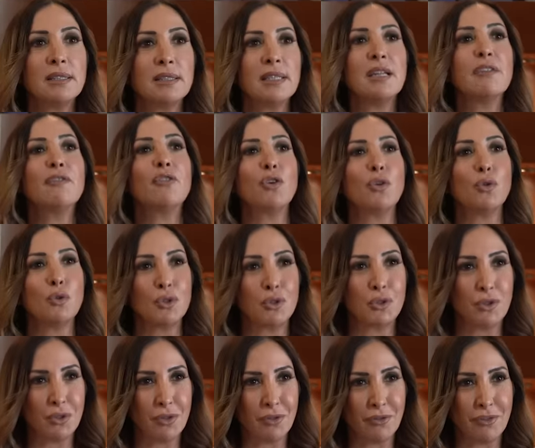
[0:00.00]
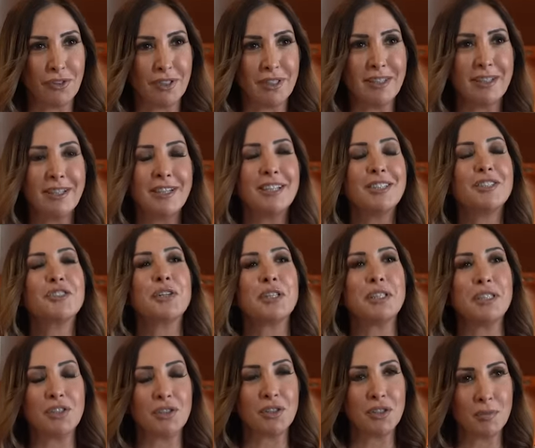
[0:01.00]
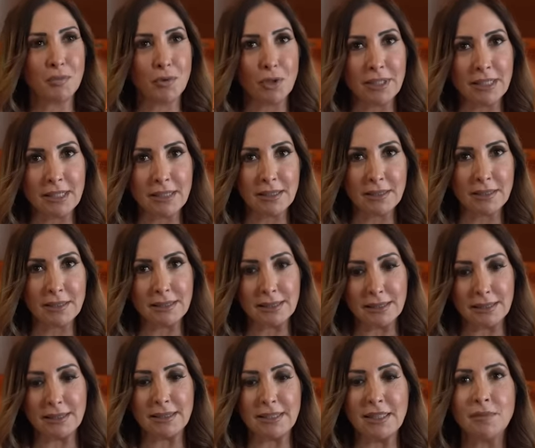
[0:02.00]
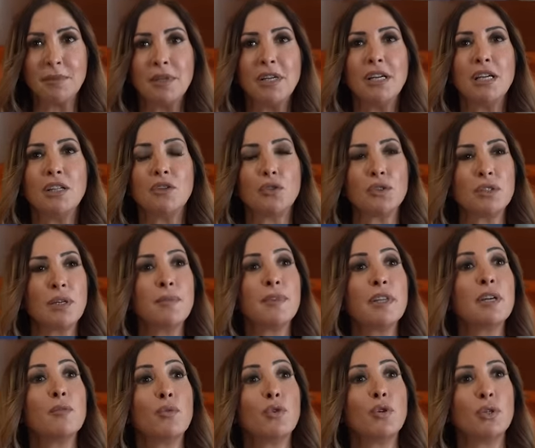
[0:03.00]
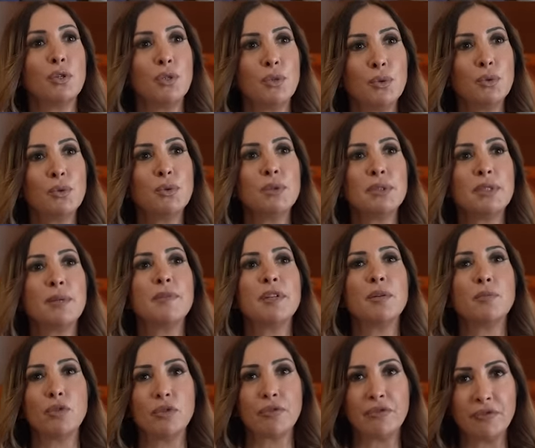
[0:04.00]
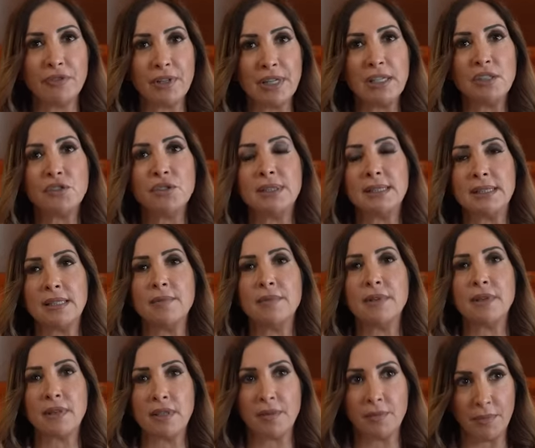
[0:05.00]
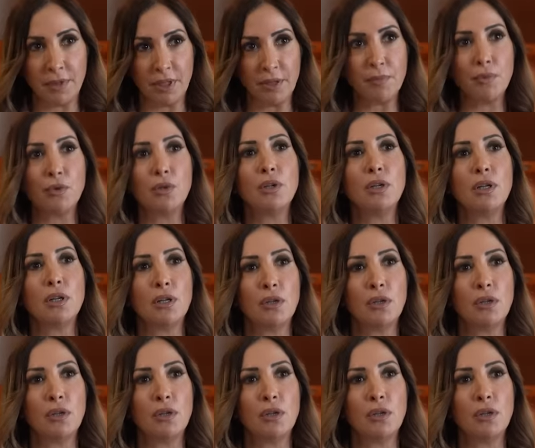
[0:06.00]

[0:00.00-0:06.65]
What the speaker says: It's an evolution of the traditional political system into something more new, something more fresh, and something that people,